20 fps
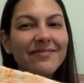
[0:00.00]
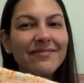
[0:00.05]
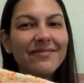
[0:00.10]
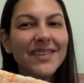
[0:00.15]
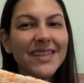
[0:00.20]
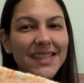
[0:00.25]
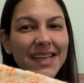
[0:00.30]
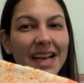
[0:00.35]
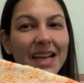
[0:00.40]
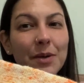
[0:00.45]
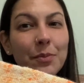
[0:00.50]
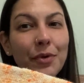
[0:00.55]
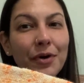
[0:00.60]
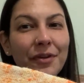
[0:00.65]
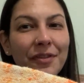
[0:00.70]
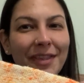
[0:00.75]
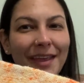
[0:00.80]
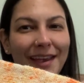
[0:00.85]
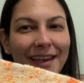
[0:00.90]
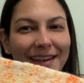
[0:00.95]
It's had a
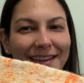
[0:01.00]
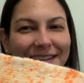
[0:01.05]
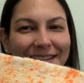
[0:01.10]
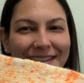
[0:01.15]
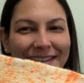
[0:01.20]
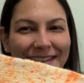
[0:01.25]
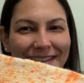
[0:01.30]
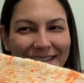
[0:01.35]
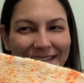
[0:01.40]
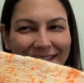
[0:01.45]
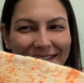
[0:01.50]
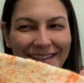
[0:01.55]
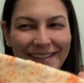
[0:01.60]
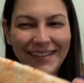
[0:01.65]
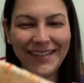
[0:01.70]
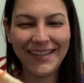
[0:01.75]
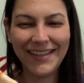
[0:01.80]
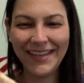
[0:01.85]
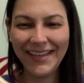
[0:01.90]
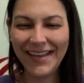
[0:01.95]
birthday,
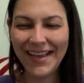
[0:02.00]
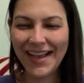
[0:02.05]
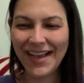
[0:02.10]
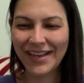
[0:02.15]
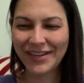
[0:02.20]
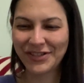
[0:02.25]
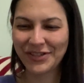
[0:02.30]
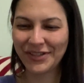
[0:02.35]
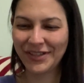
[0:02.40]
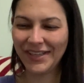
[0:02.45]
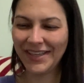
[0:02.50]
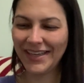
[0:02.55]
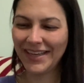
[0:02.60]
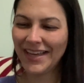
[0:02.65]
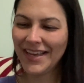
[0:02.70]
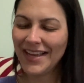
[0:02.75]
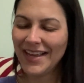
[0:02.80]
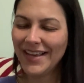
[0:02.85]
like actually.